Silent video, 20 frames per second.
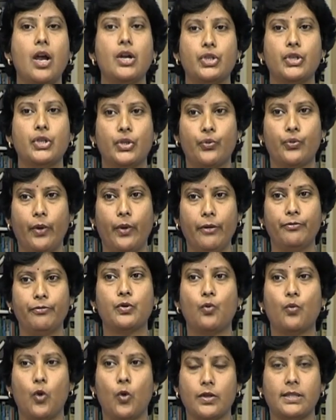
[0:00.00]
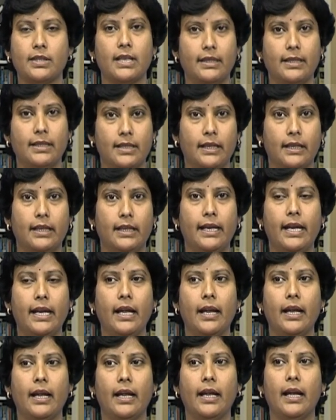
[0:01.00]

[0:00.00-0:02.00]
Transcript: Swift was suddenly